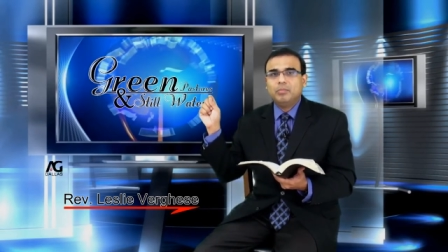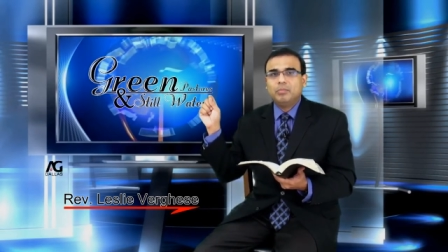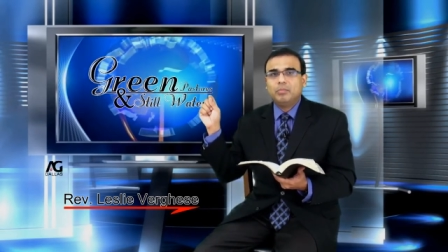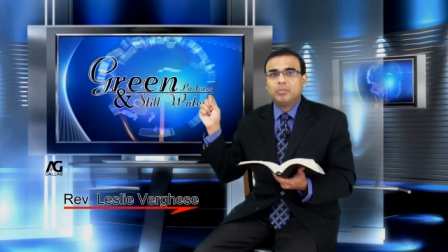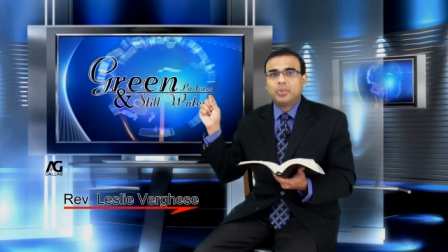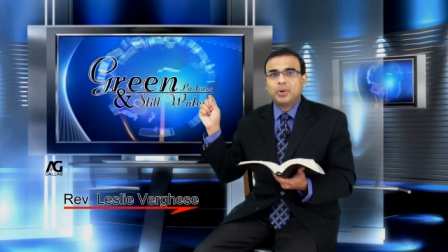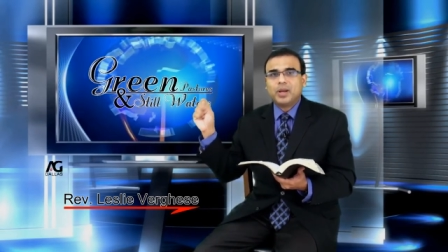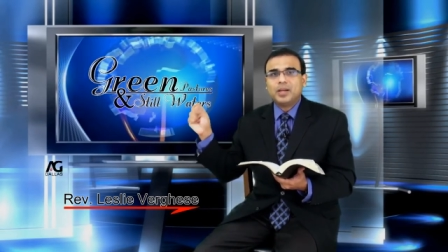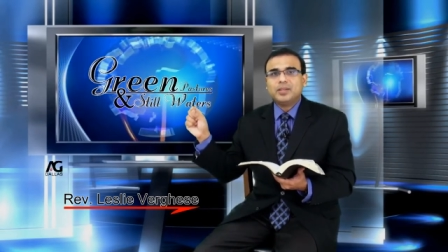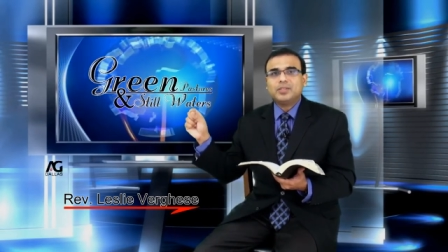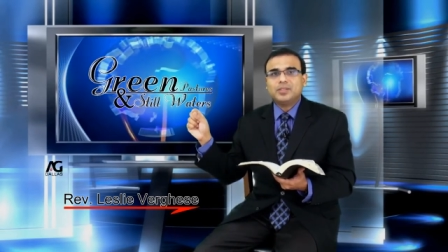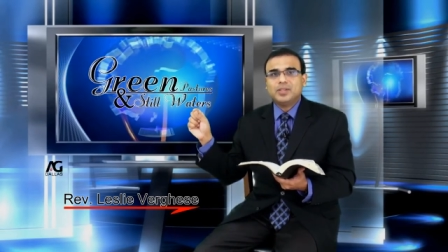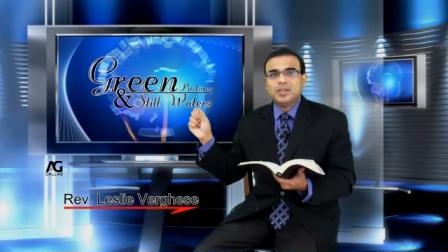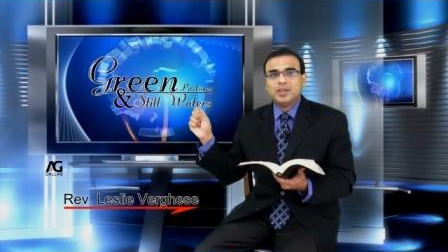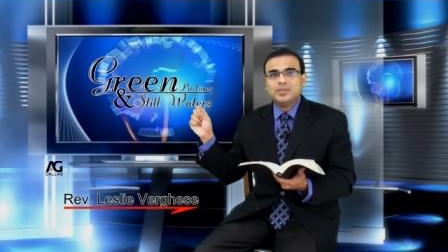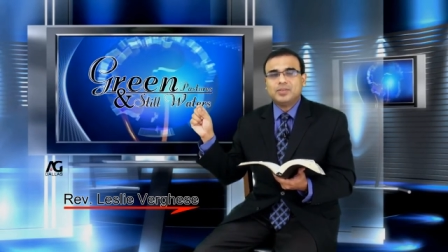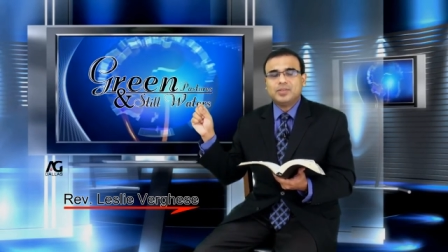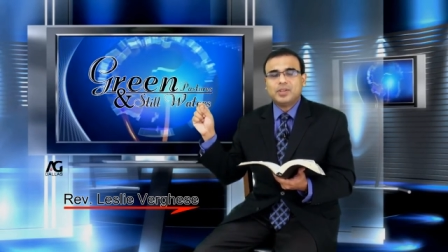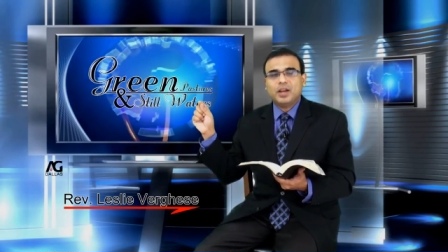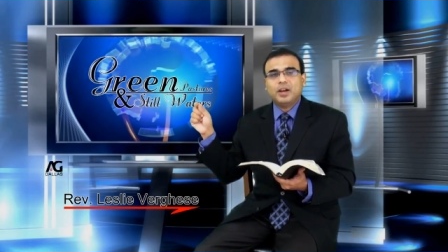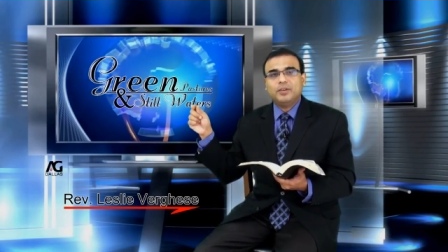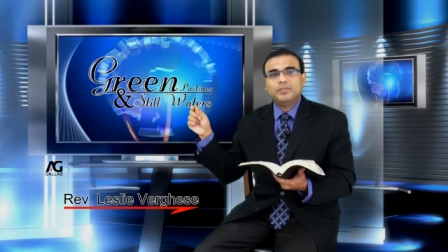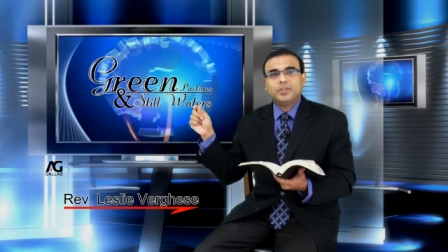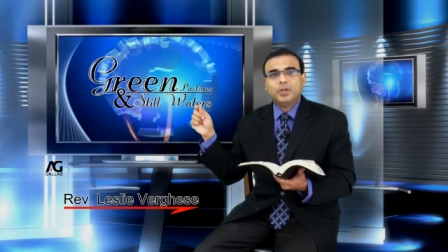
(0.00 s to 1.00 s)

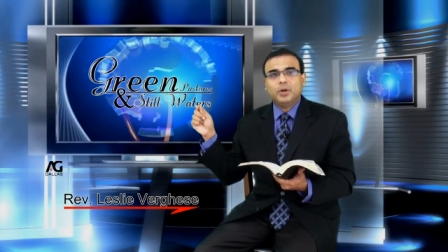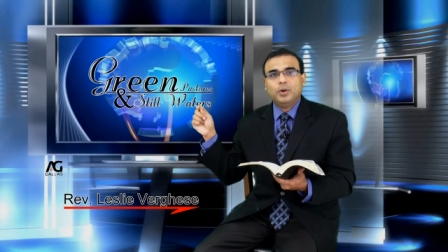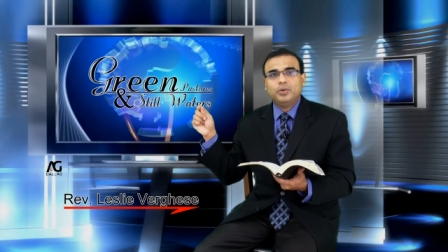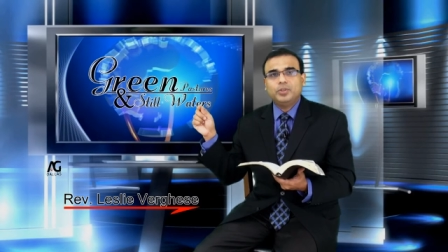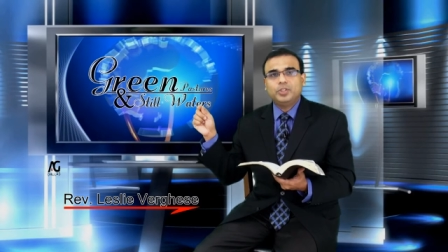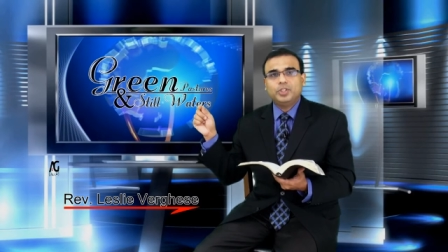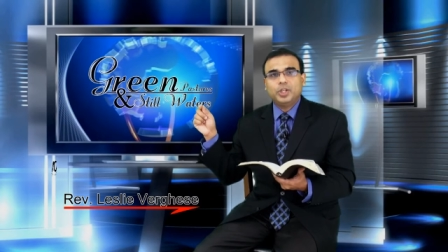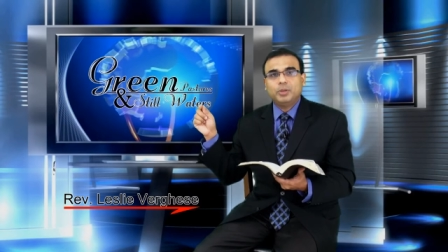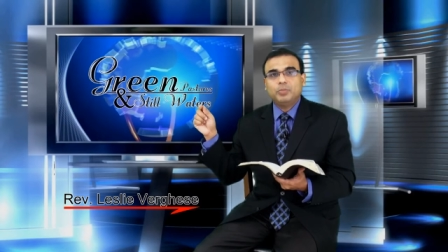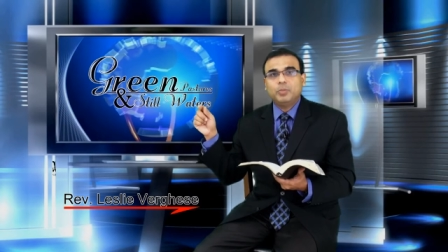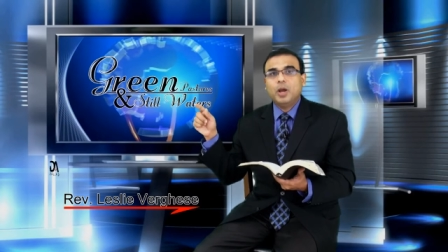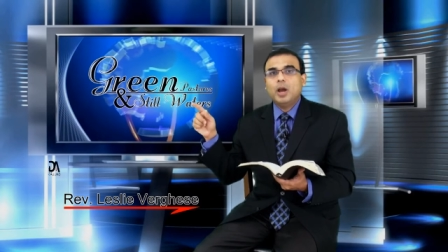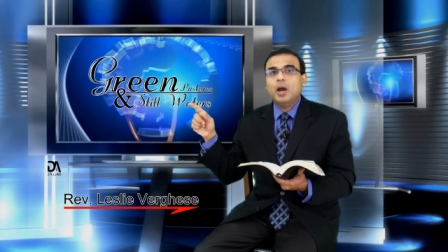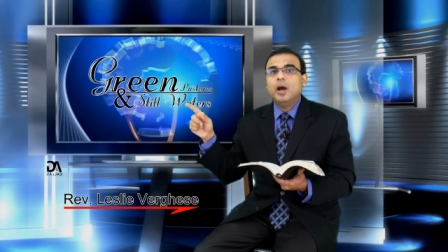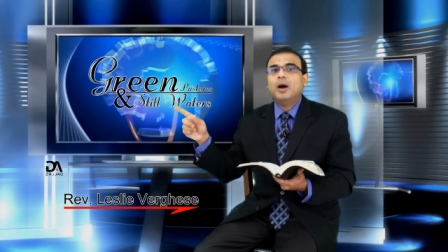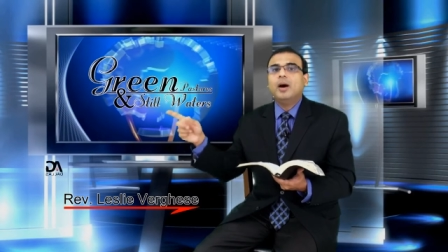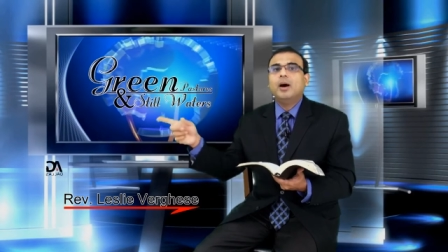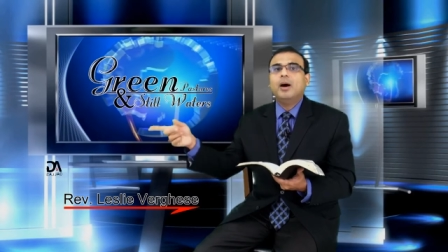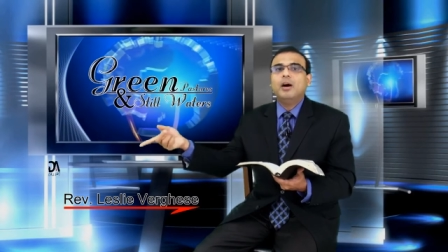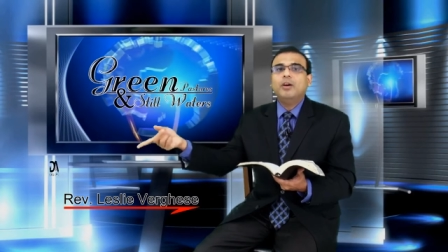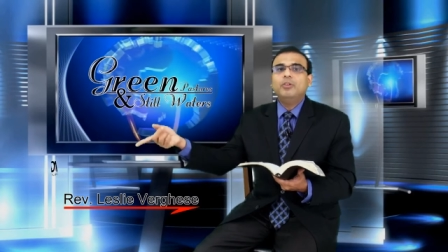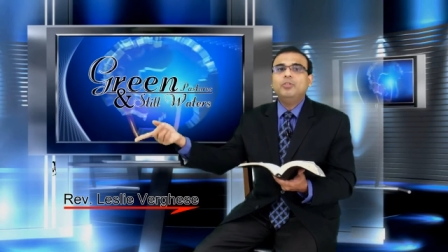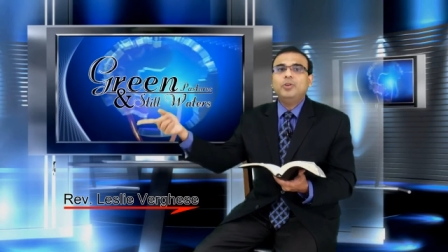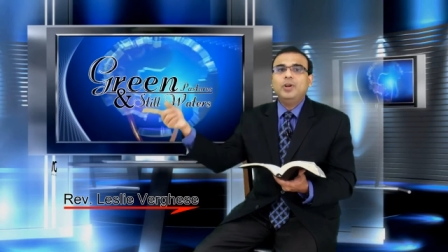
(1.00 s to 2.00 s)
process of courtship
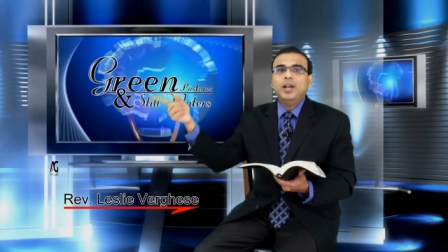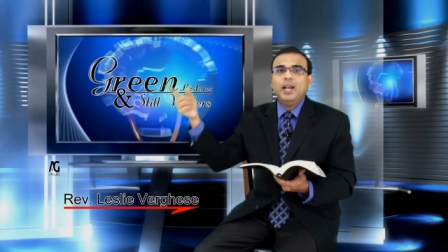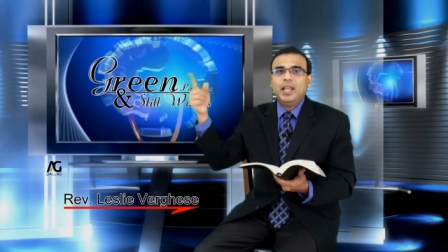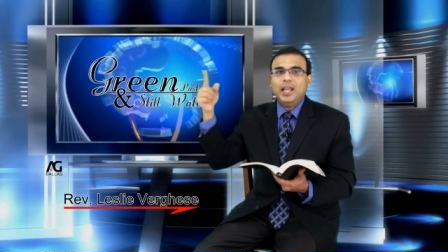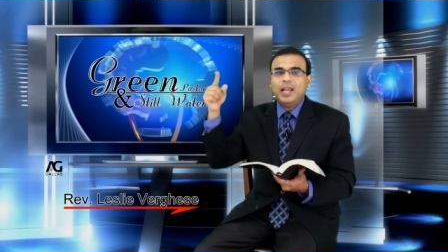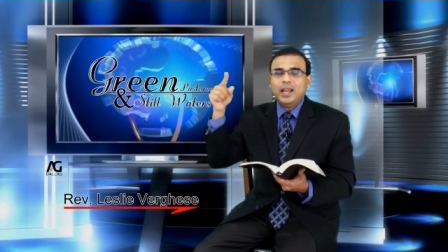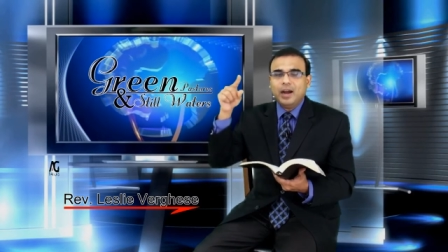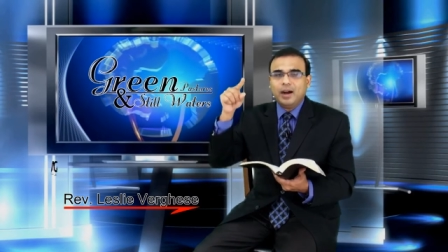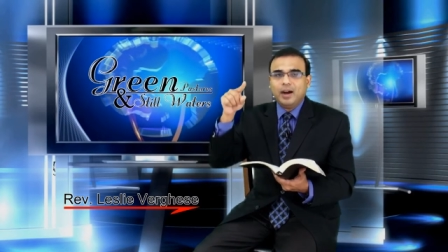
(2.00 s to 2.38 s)
only